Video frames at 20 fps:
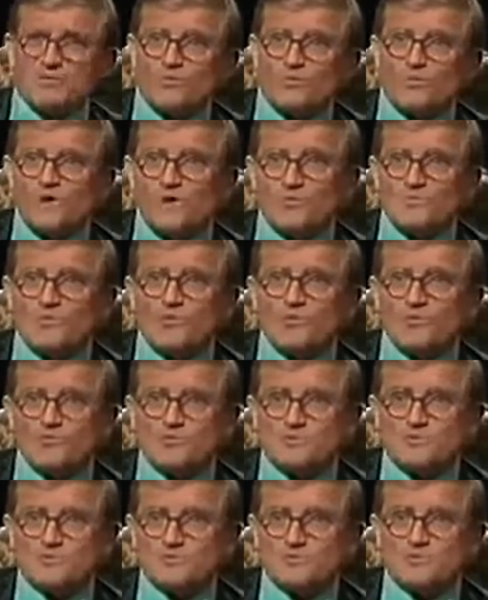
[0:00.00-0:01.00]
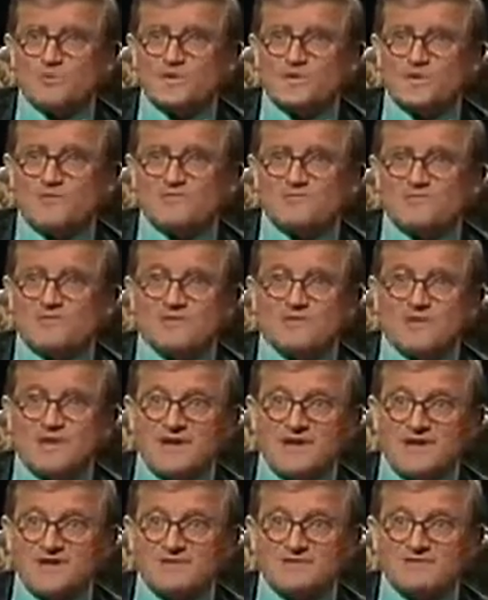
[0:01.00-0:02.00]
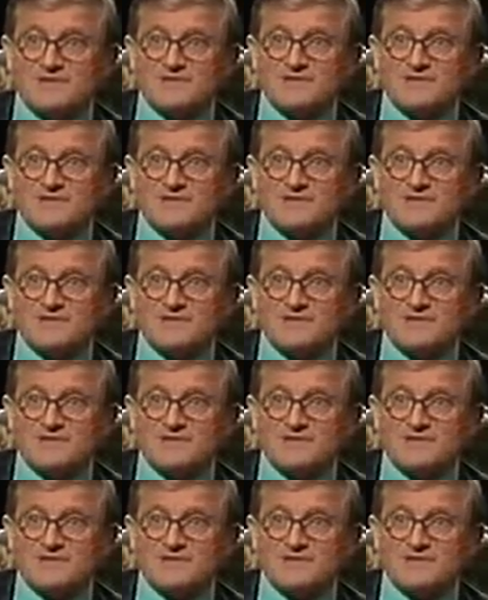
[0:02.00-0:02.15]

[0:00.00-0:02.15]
why bother doing even that?